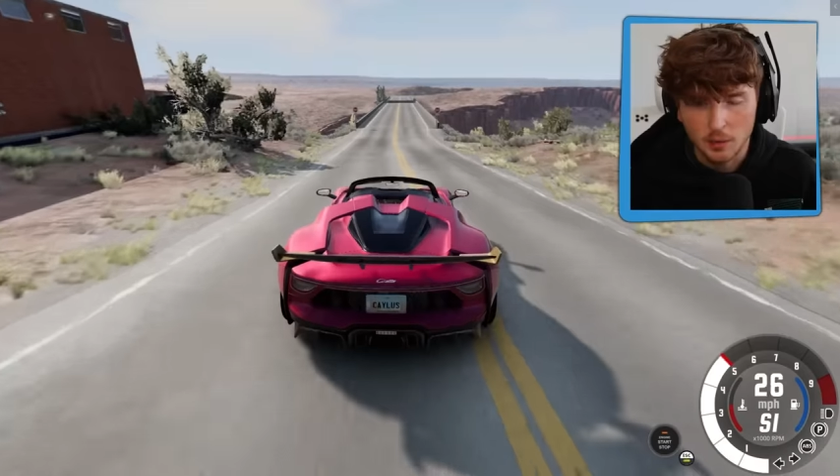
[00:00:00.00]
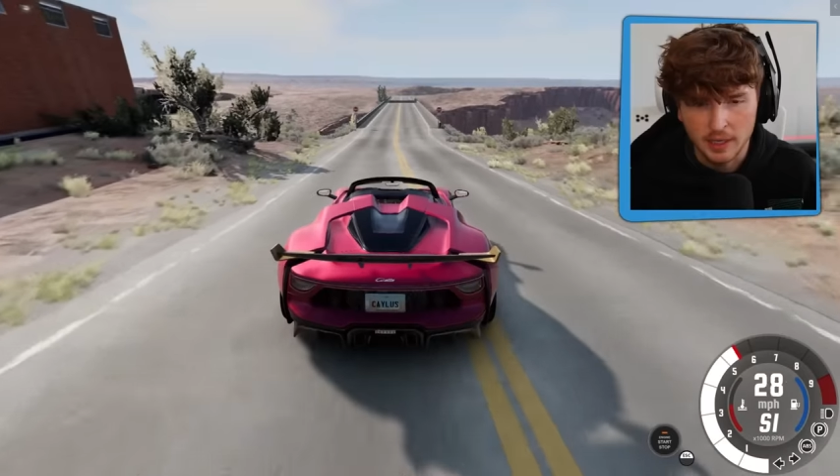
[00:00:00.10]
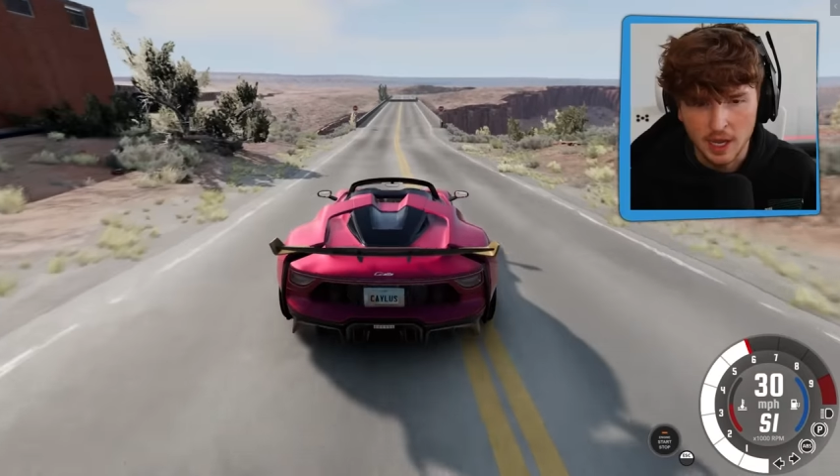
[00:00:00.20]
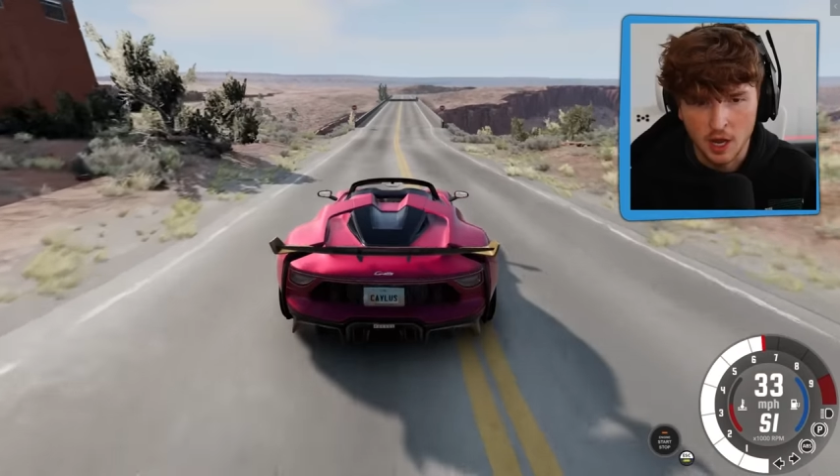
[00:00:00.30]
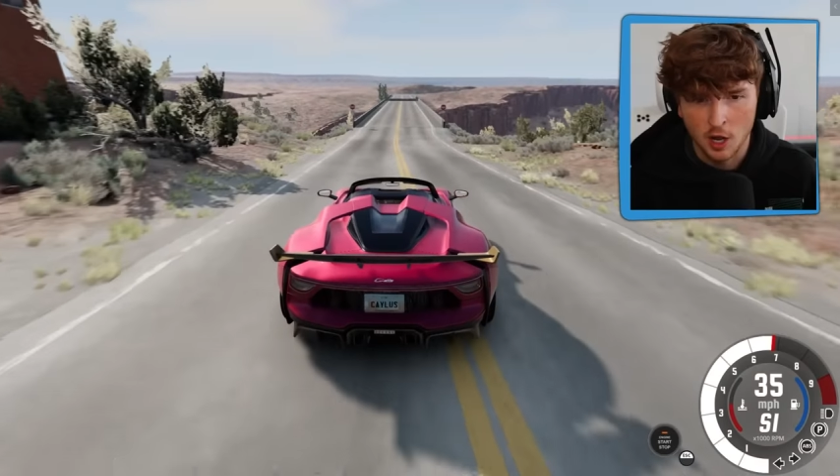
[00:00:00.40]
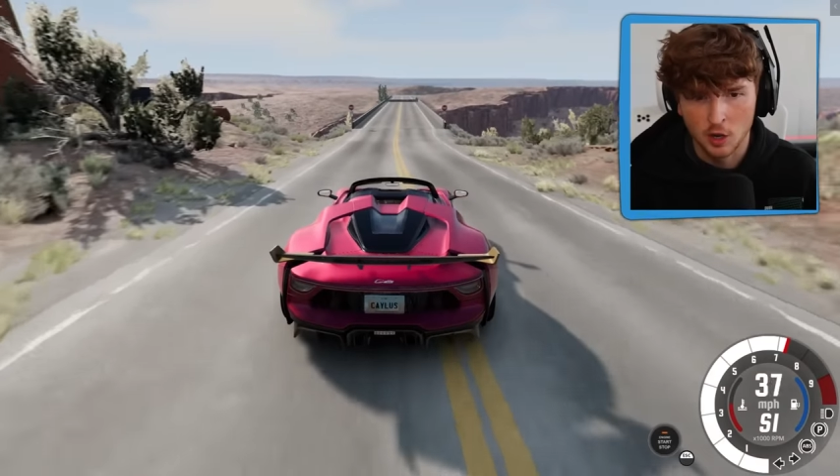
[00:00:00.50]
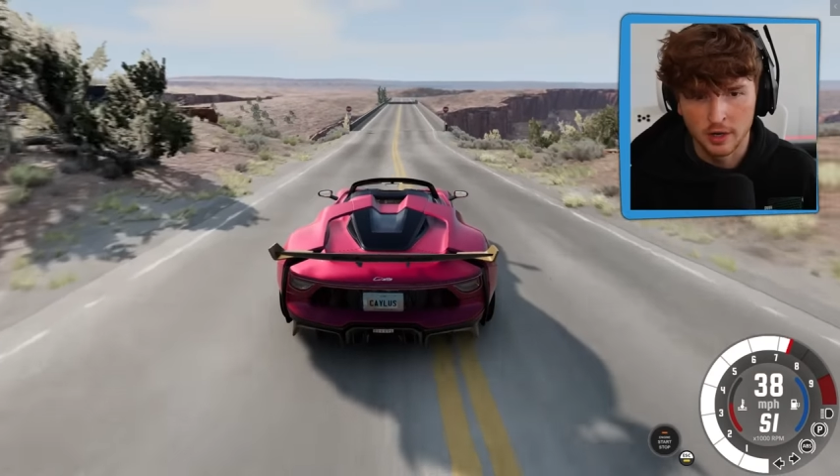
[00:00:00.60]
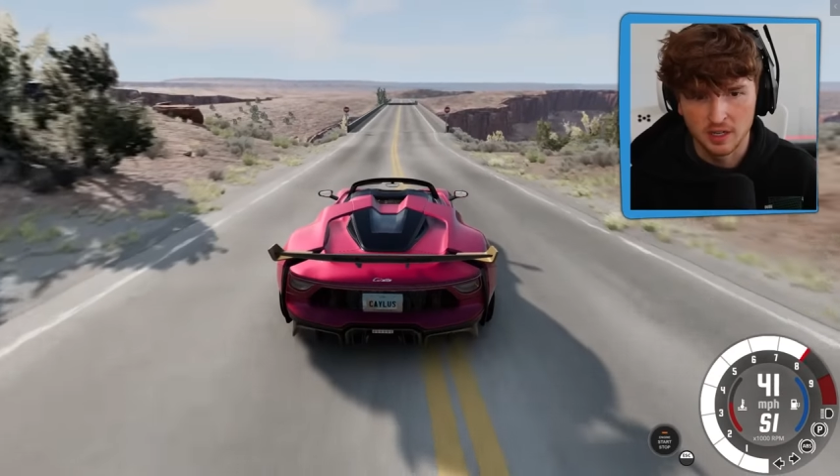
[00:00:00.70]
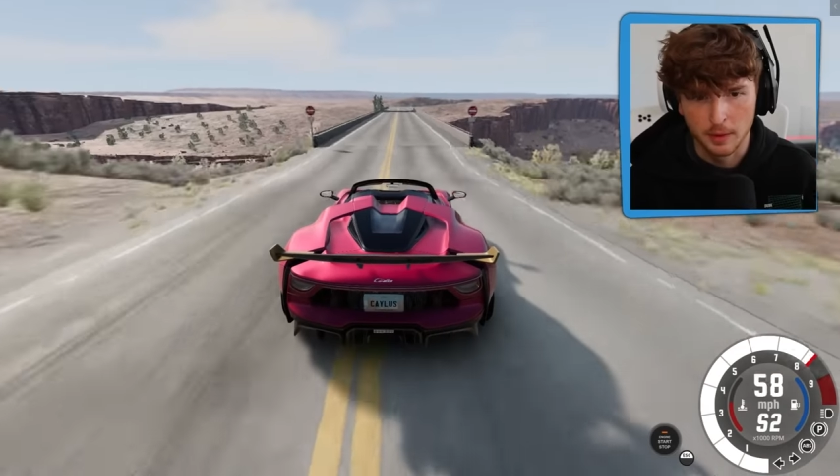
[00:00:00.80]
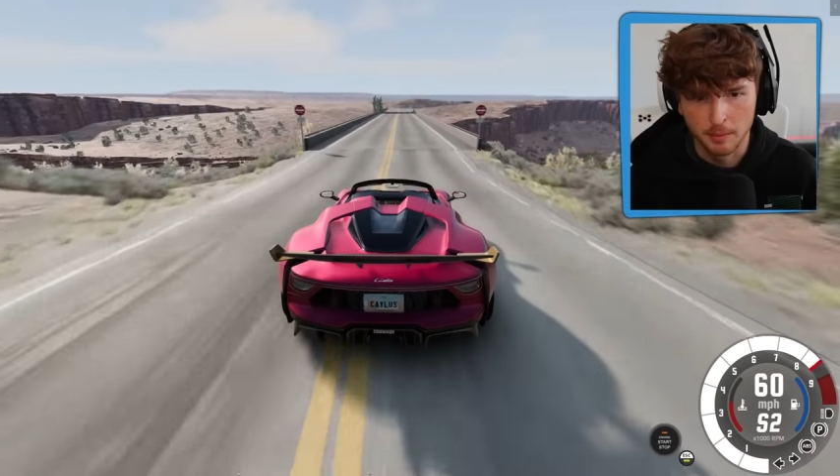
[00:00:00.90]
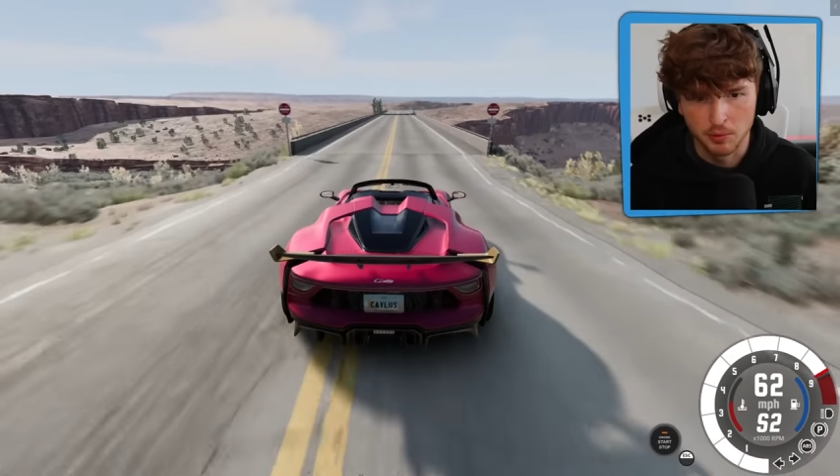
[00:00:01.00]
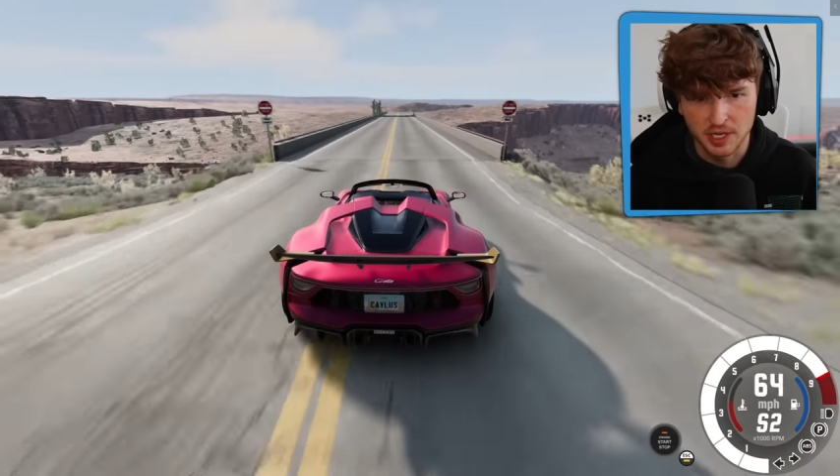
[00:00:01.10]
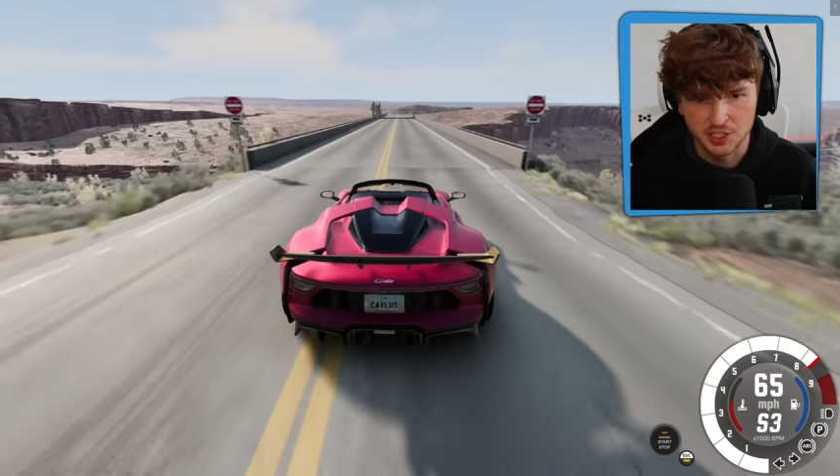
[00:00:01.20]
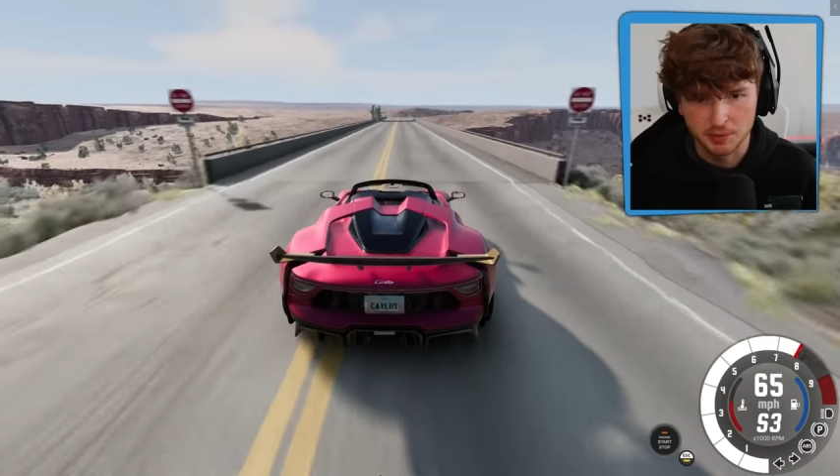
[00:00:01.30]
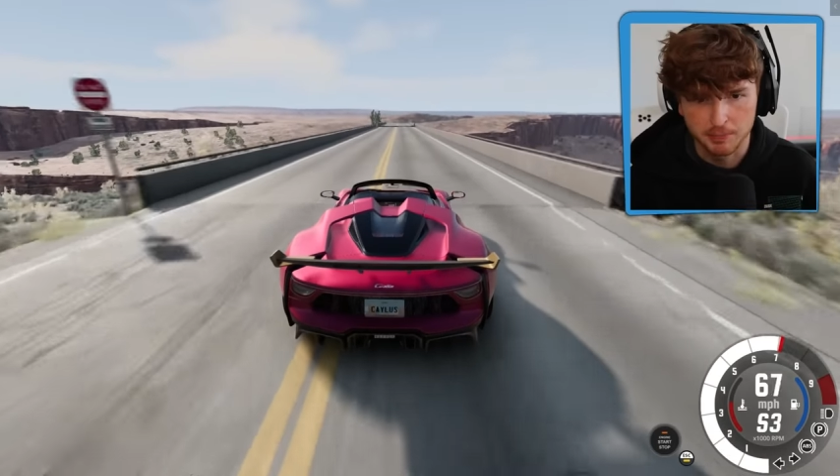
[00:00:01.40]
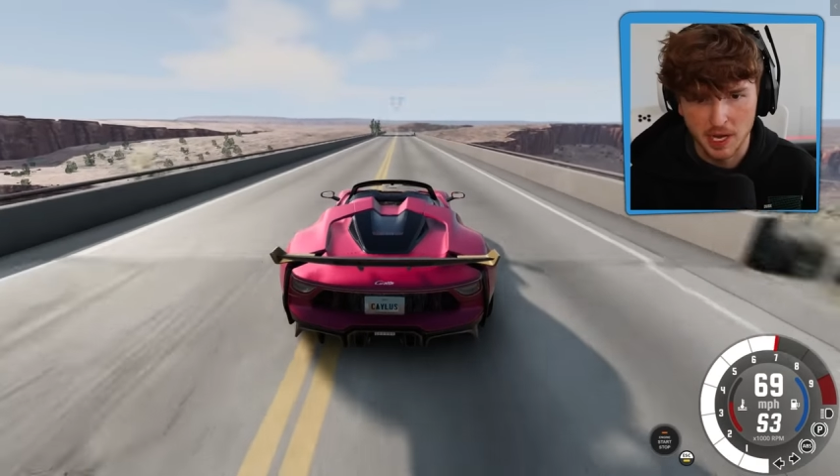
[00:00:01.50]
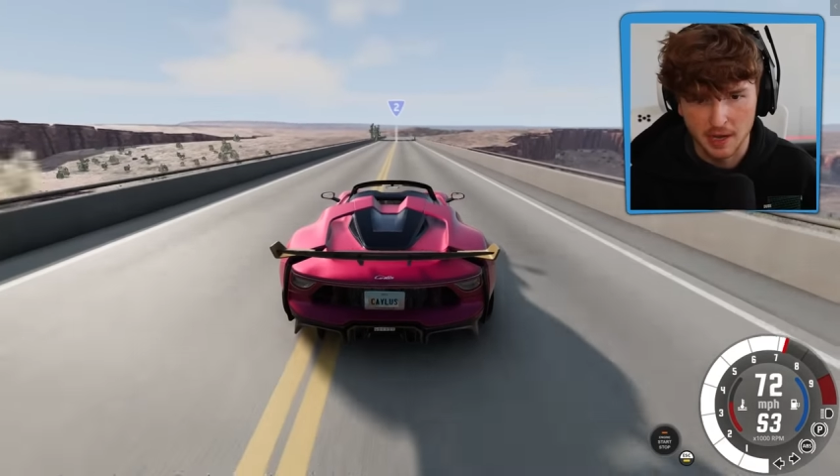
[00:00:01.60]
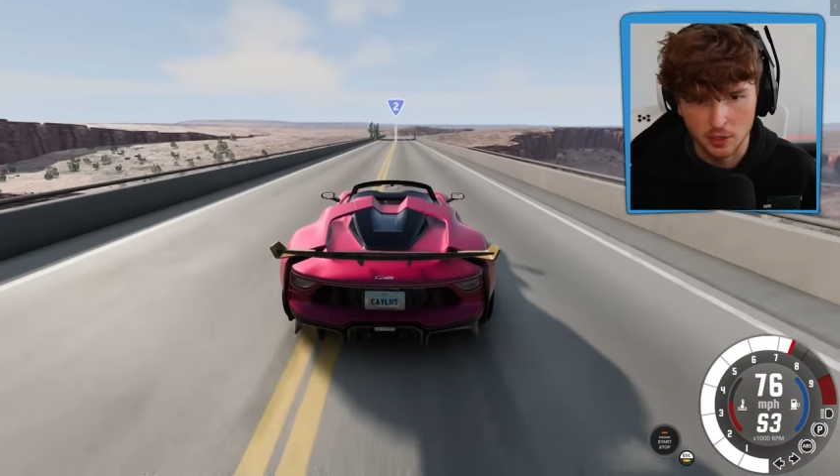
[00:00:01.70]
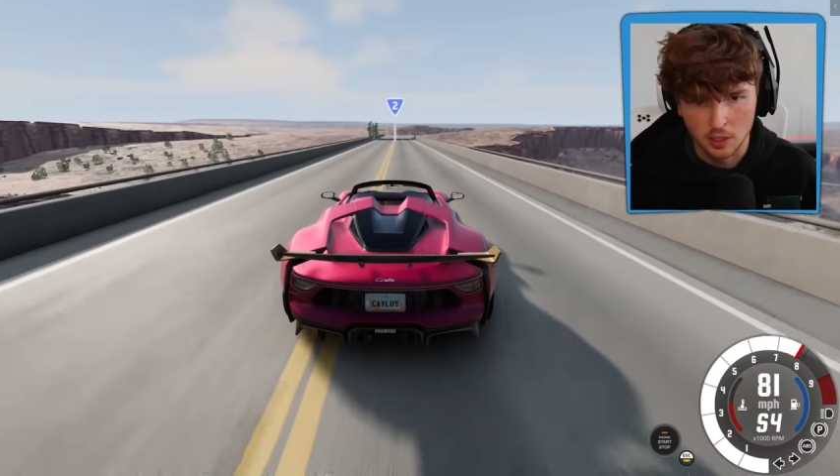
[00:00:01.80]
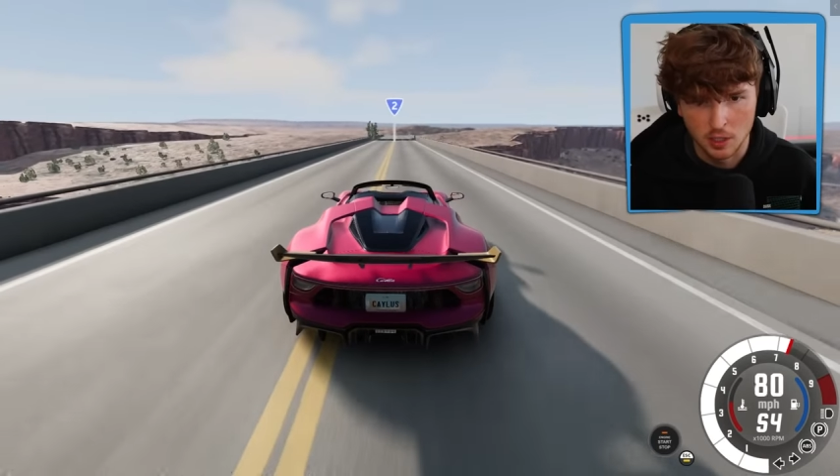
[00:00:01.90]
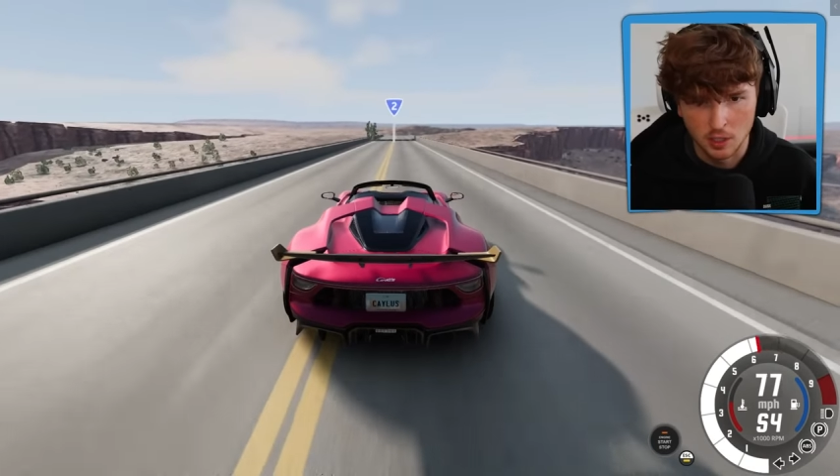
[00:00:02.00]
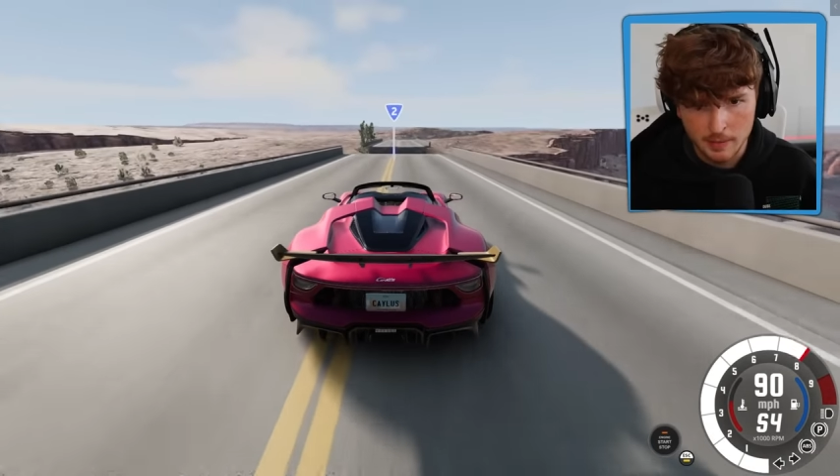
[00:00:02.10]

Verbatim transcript: Here we go. The bridge pothole.